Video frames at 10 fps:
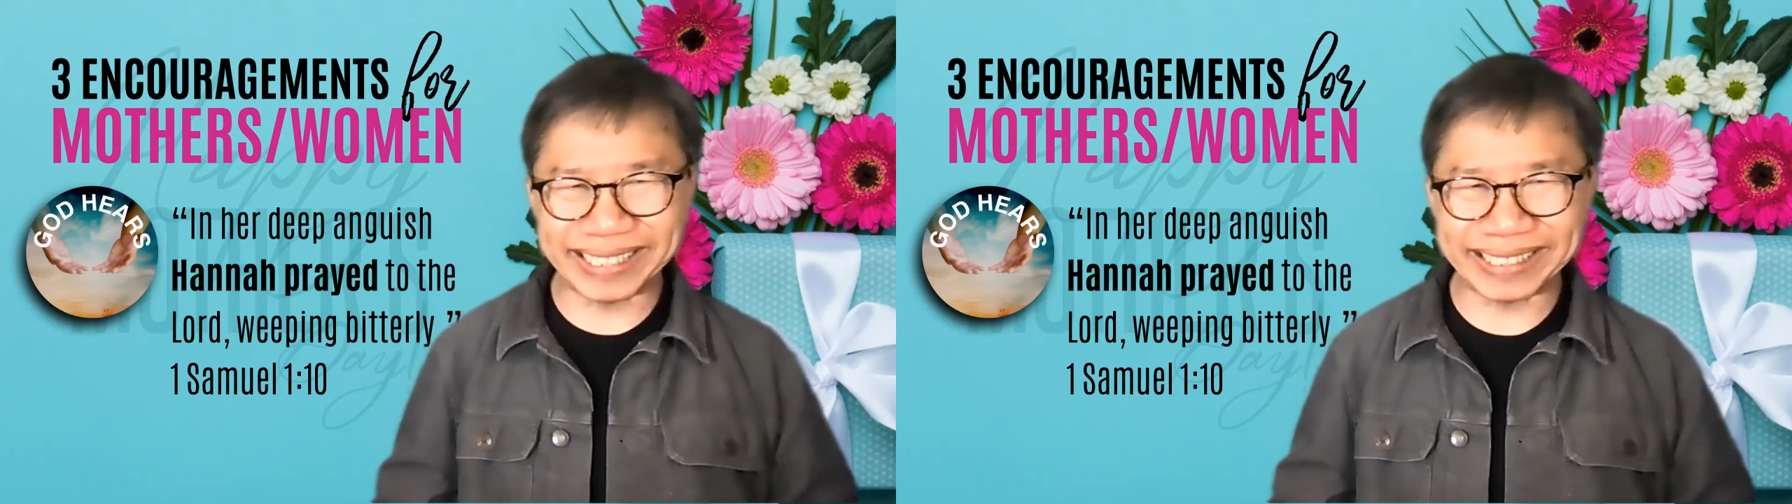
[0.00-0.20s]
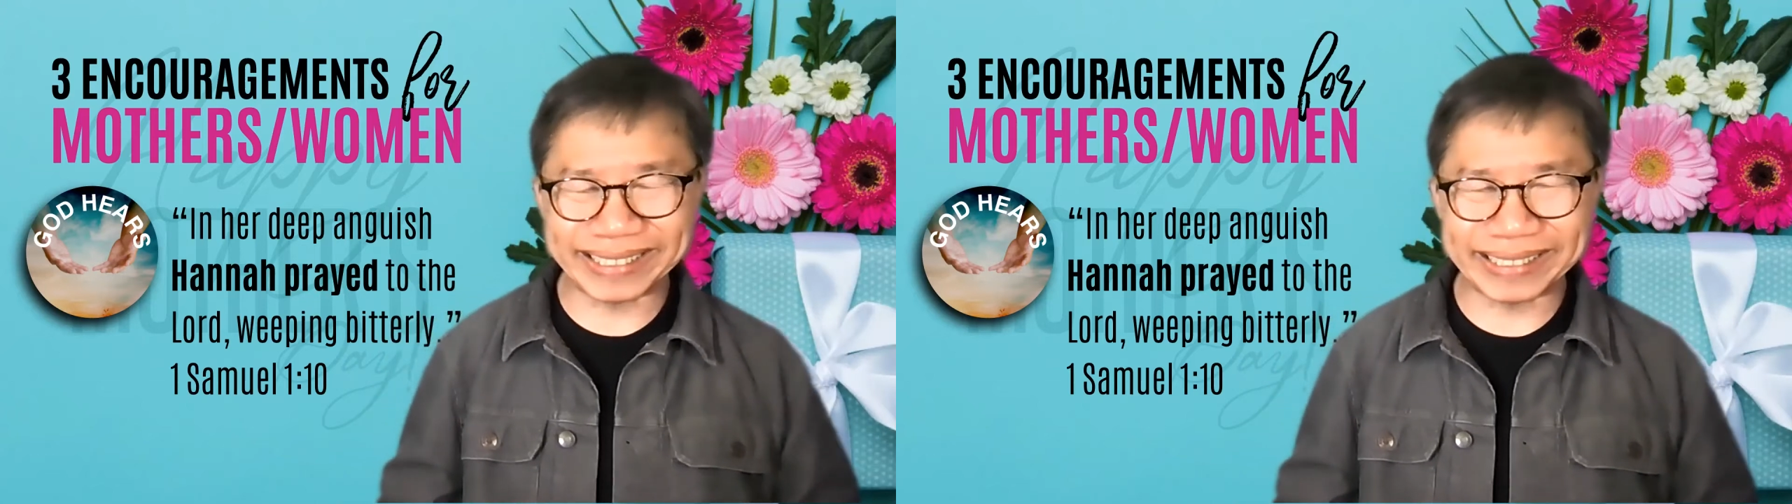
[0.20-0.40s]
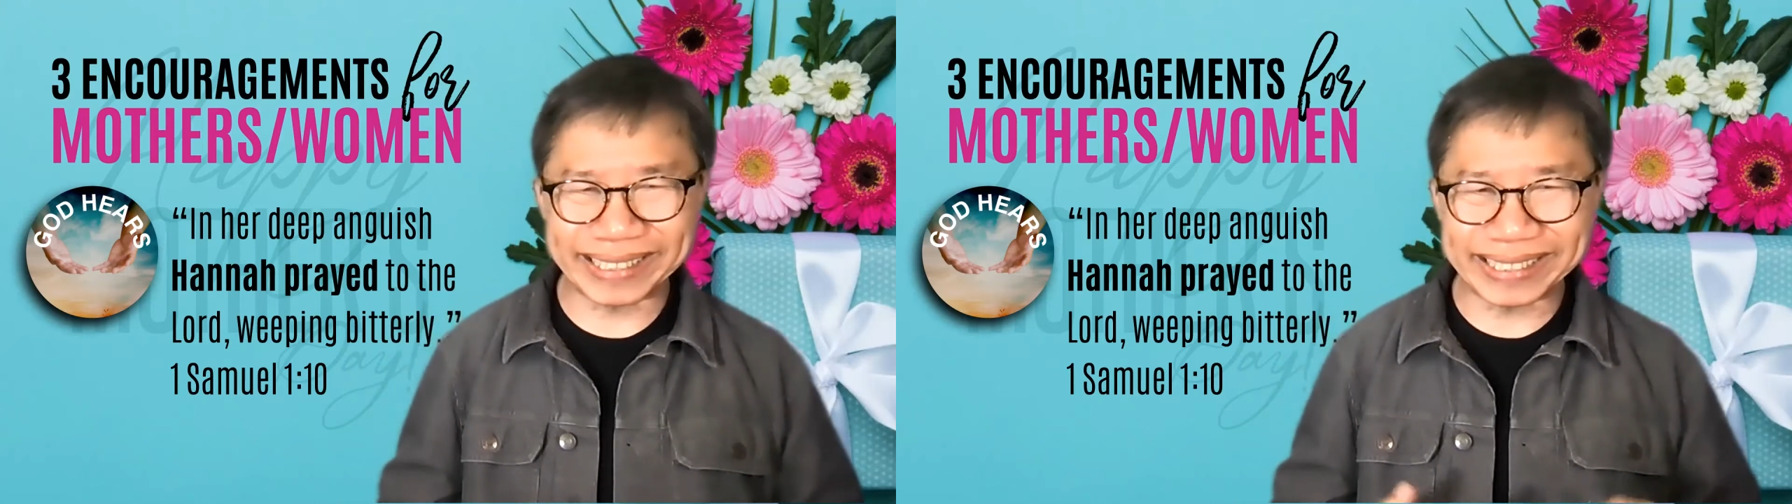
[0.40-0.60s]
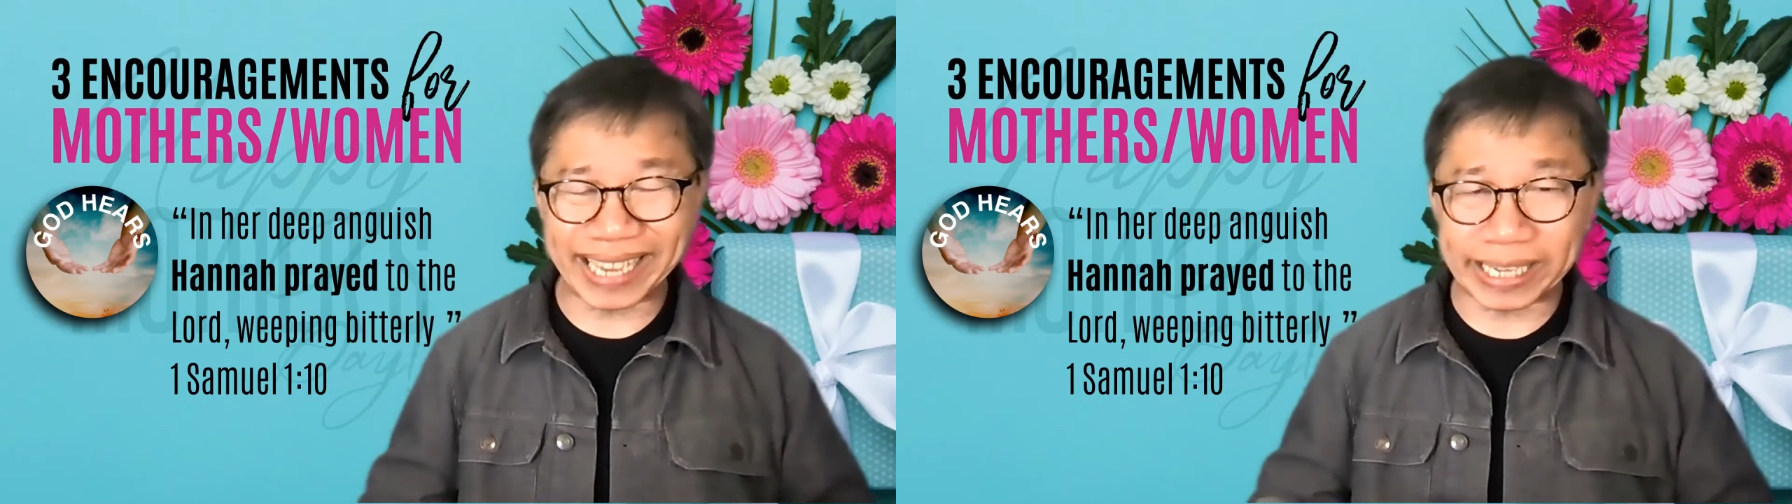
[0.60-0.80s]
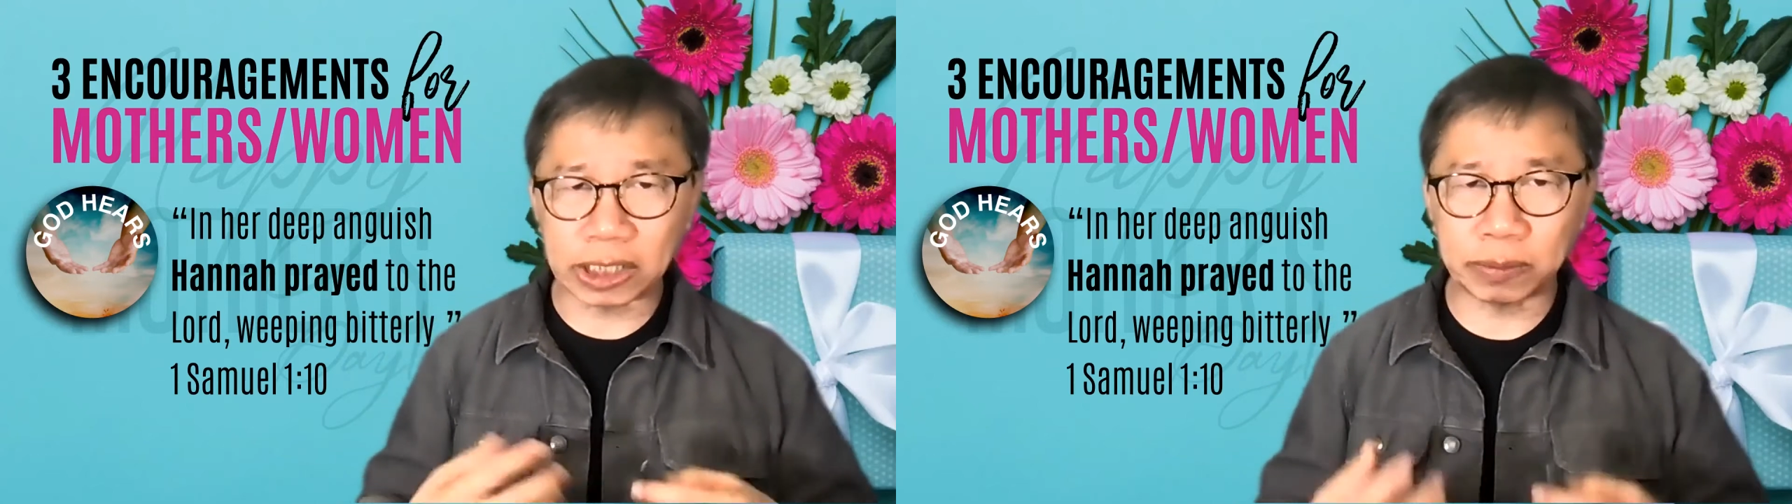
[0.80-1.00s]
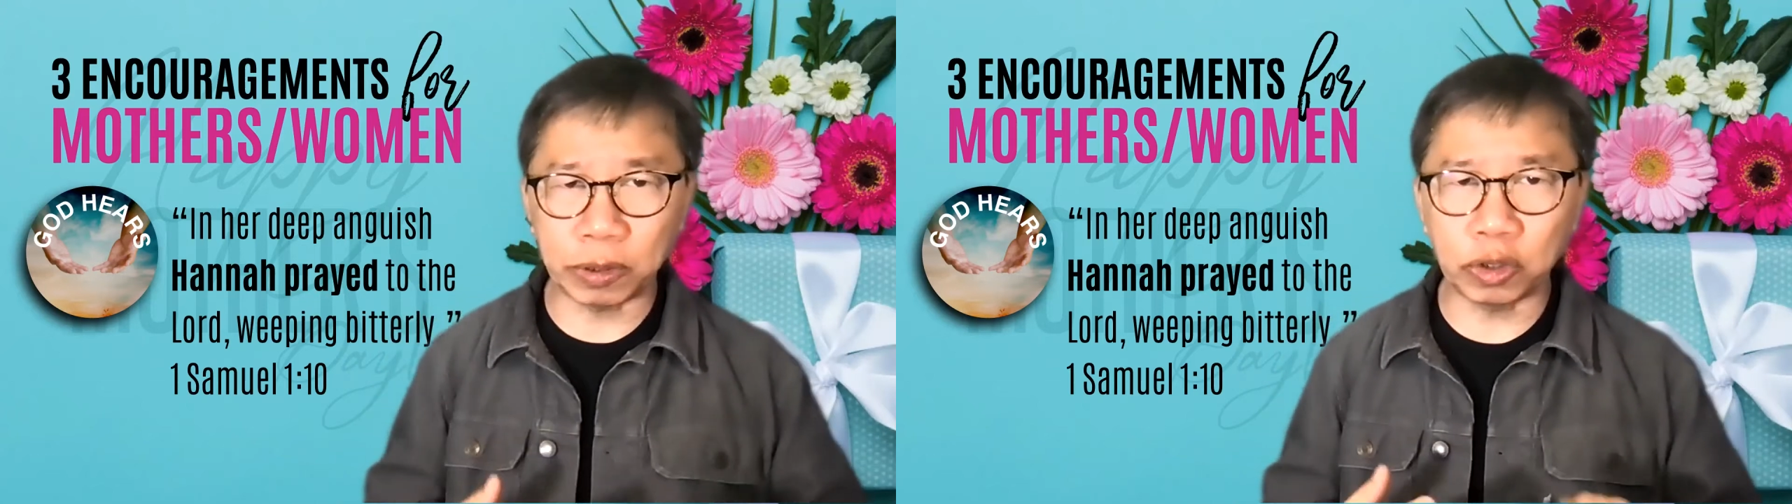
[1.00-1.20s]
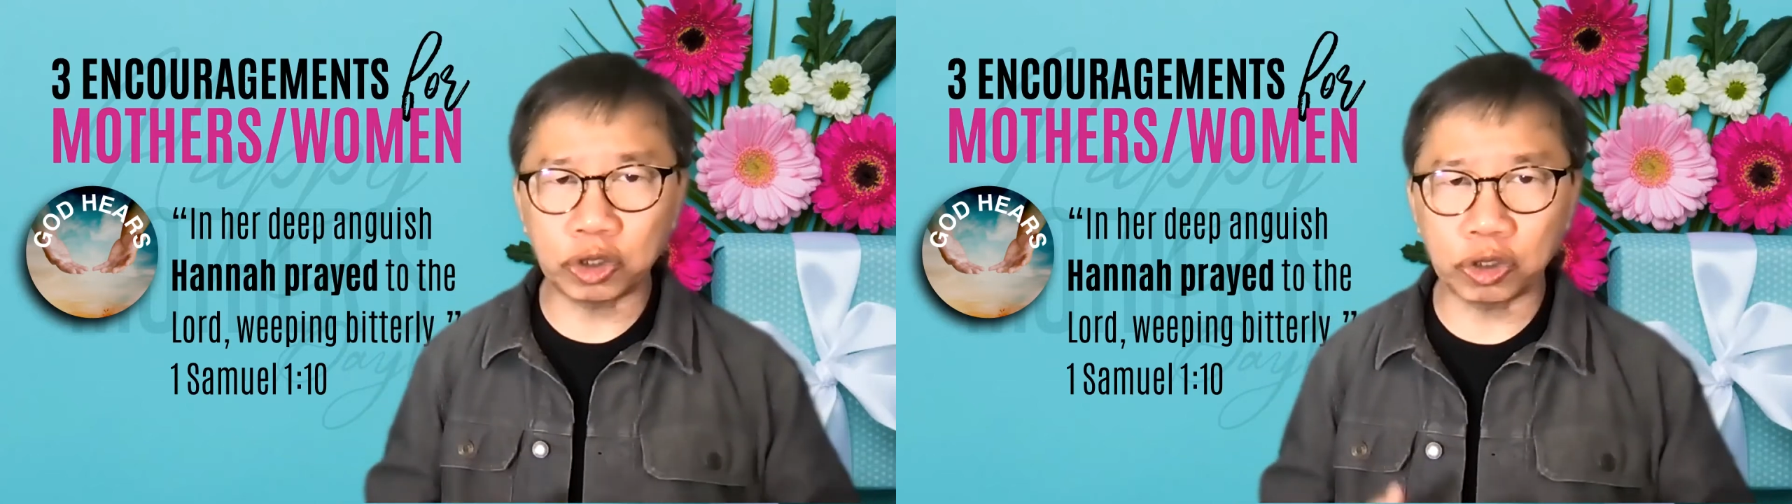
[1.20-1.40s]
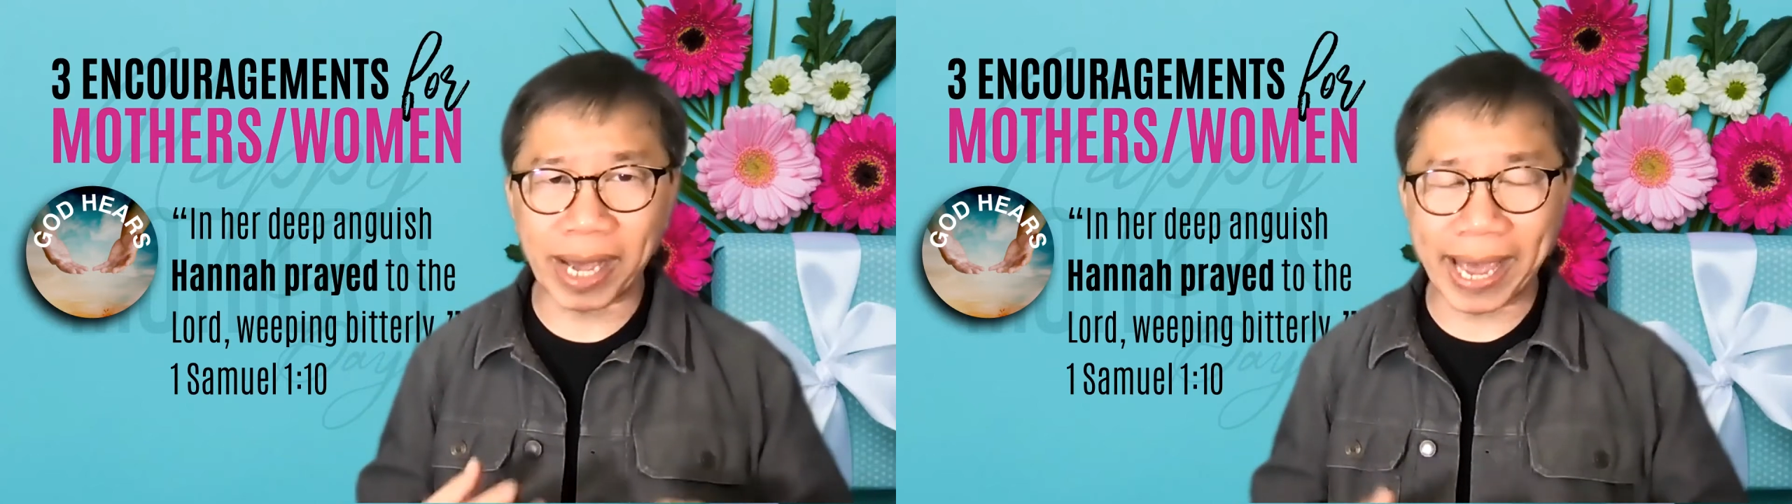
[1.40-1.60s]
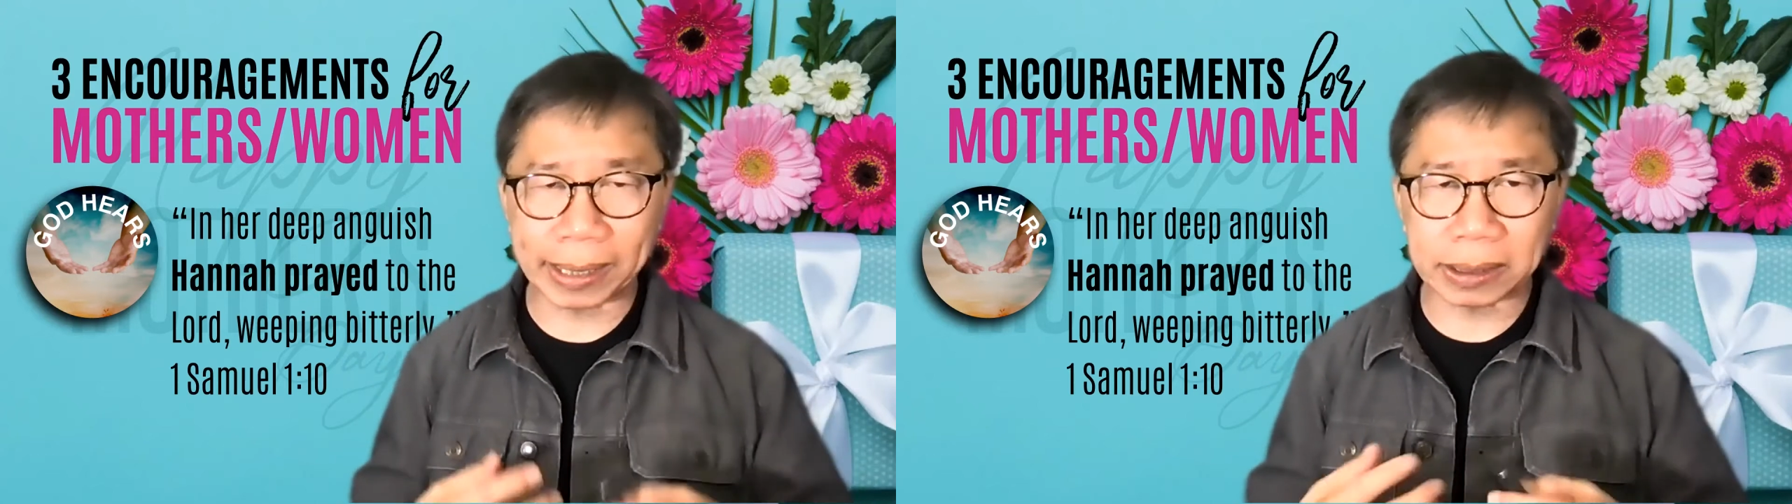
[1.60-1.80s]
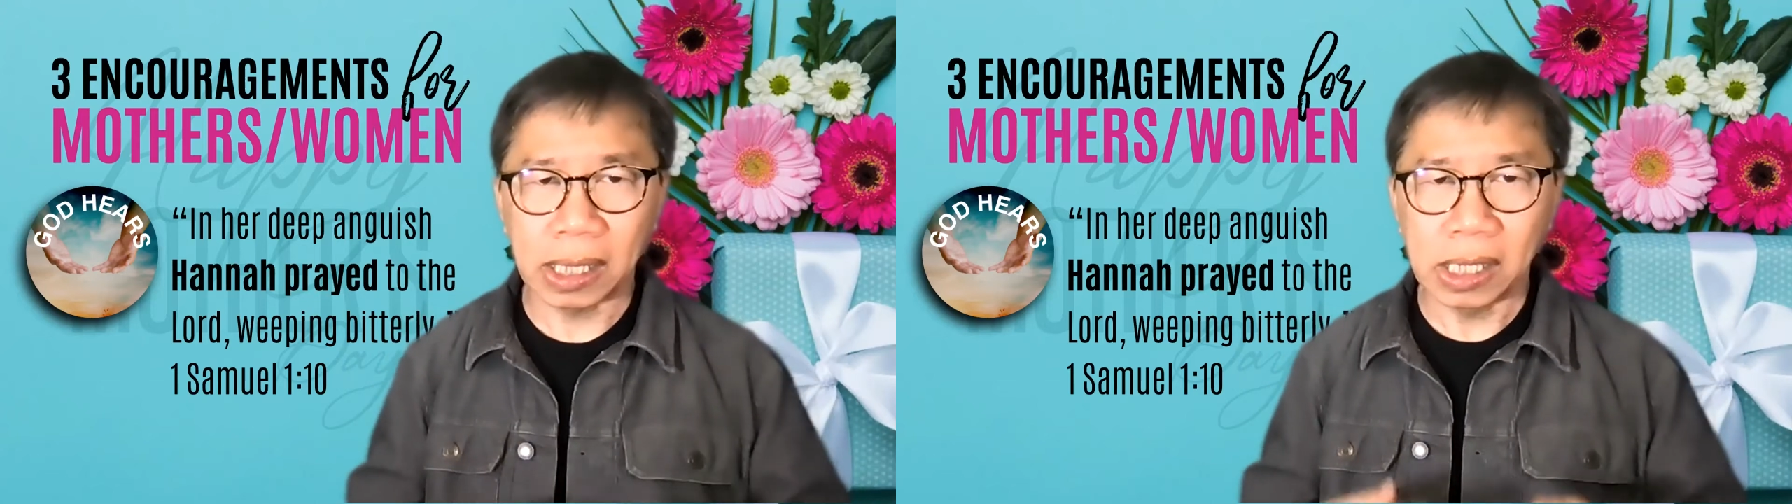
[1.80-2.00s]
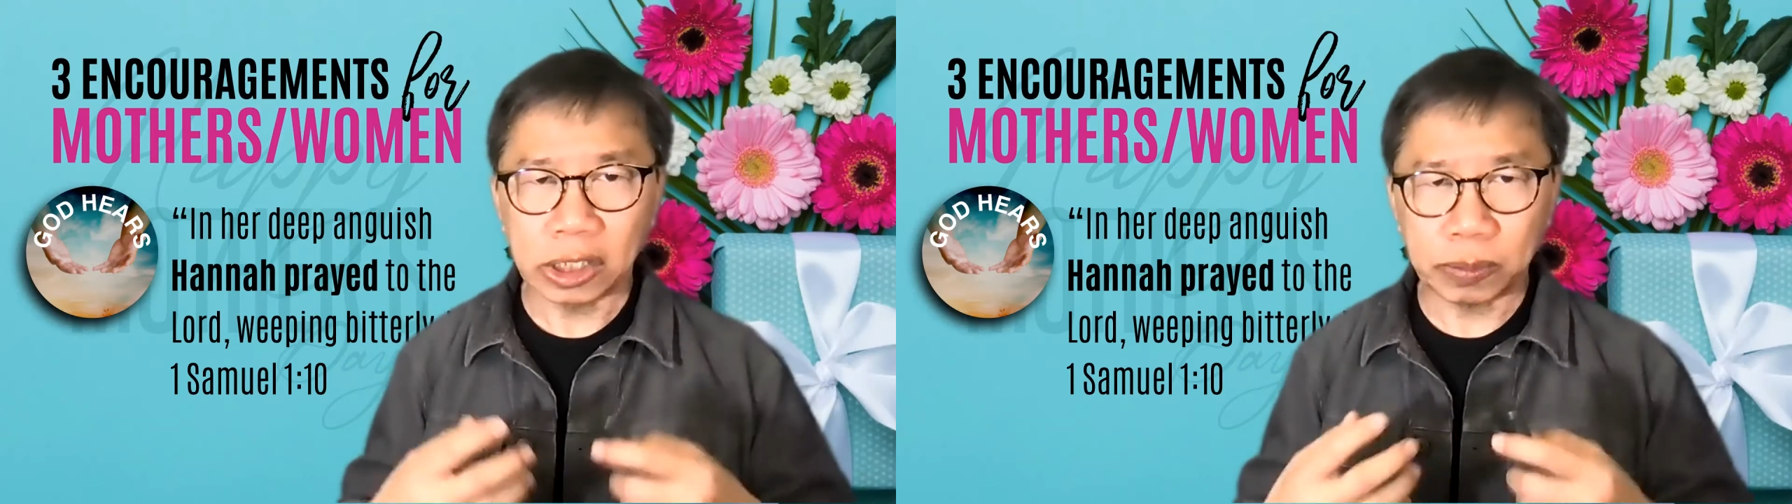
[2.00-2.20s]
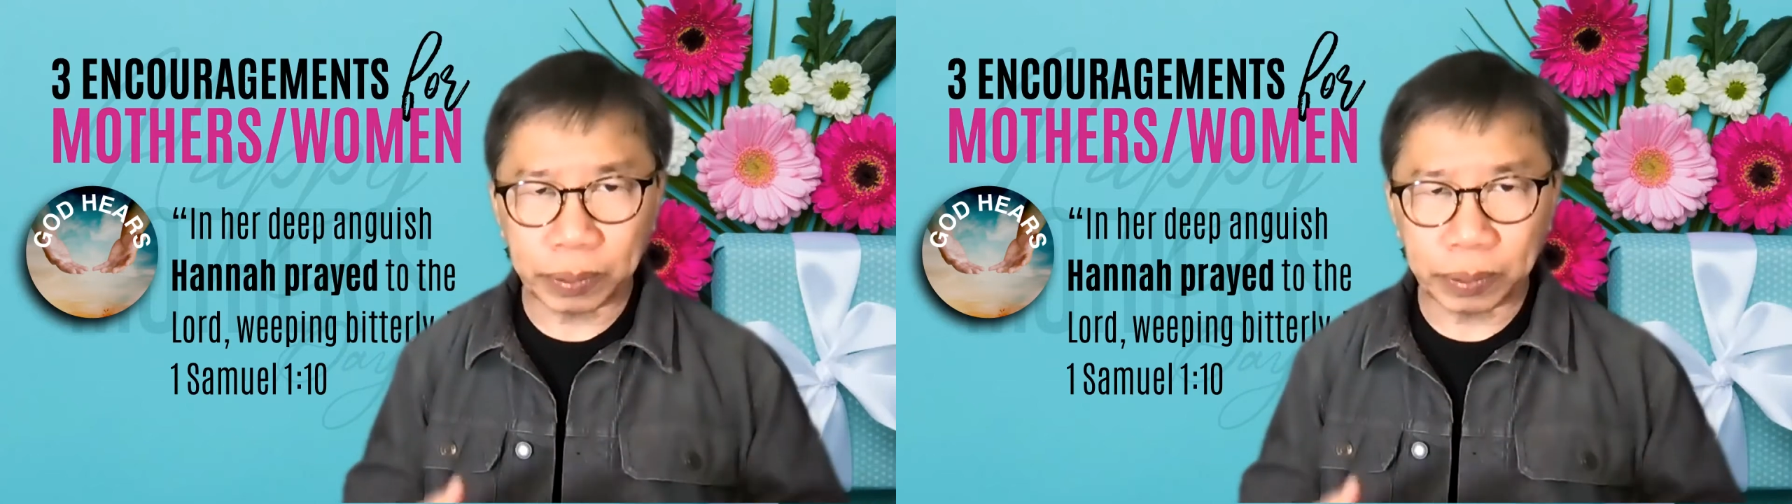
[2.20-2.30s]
a just a spiritual act.